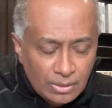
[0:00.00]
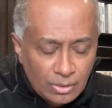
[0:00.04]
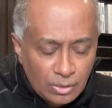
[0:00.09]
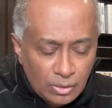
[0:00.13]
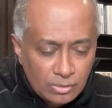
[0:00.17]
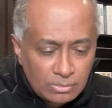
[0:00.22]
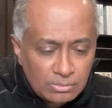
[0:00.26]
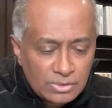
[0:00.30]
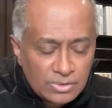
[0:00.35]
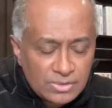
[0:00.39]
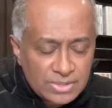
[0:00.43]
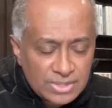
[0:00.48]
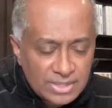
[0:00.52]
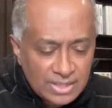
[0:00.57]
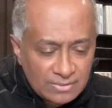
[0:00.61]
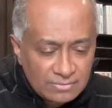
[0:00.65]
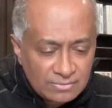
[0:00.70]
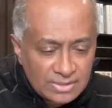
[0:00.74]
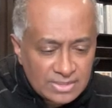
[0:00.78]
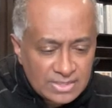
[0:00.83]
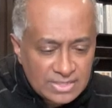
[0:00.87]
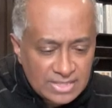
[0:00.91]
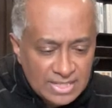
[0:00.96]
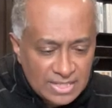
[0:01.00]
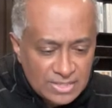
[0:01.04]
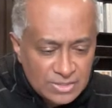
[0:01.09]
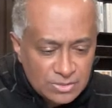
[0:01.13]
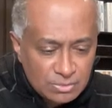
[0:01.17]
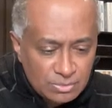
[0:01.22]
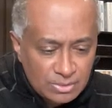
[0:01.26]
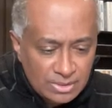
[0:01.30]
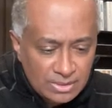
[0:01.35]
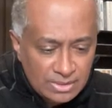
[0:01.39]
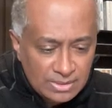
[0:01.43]
almost every
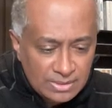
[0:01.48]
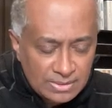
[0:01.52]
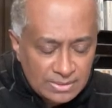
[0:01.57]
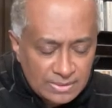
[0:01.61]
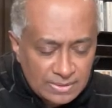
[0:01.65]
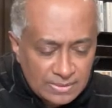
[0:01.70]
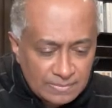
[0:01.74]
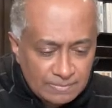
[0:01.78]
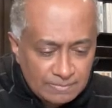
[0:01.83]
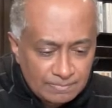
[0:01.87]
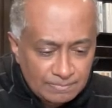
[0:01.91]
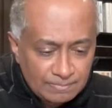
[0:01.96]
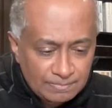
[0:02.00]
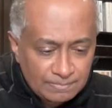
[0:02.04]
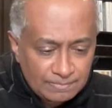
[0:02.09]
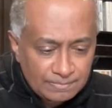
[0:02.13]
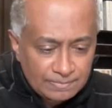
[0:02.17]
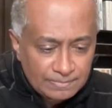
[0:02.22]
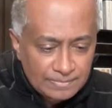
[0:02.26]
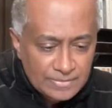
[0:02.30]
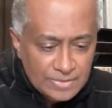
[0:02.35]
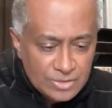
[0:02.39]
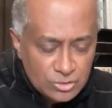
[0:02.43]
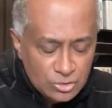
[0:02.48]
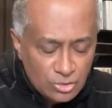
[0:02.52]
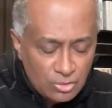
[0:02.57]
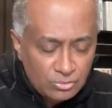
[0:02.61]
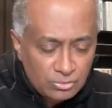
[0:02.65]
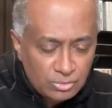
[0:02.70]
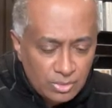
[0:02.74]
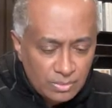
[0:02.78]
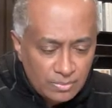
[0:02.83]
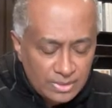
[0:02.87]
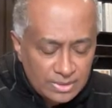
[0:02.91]
software